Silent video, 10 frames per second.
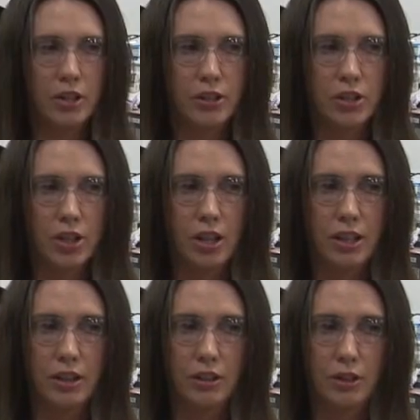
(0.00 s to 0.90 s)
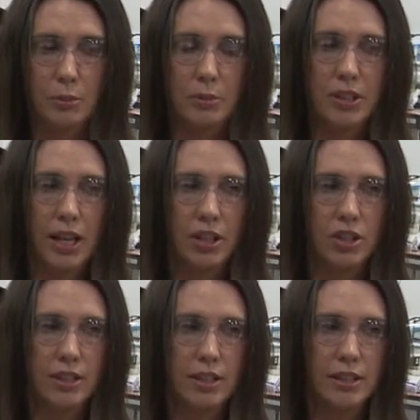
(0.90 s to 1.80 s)
installing the thermal
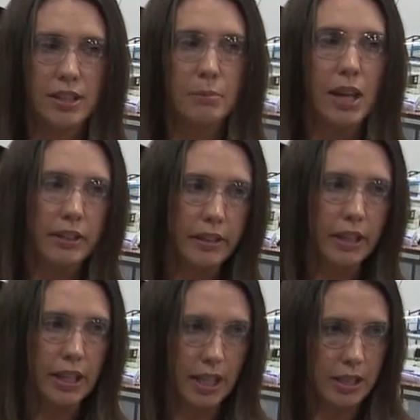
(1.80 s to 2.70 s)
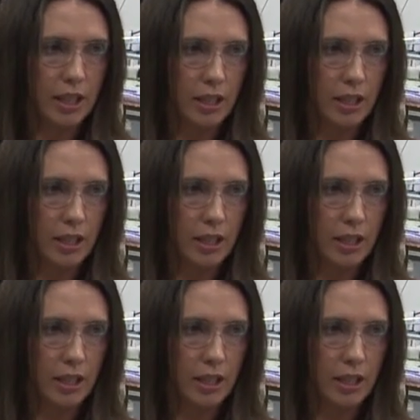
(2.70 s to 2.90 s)
protection system and the landing